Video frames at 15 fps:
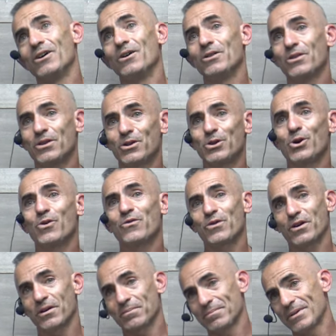little
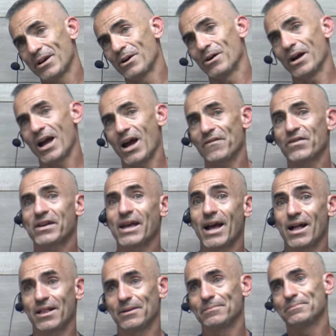over, half a
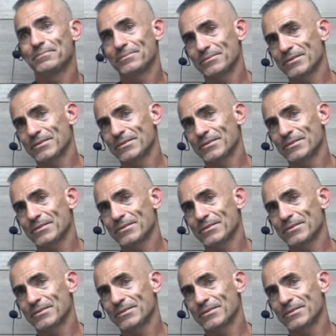gallon